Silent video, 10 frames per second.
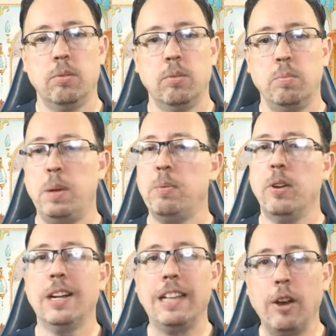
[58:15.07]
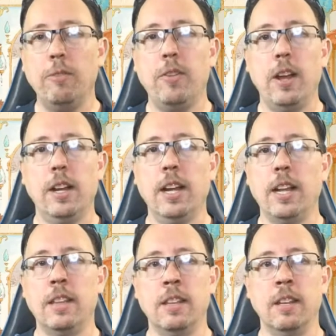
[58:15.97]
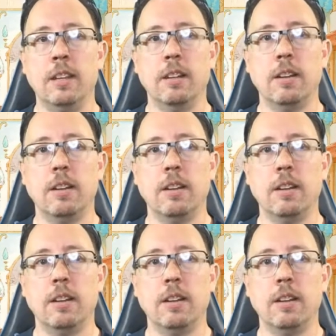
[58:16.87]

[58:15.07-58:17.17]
People are clarifying in the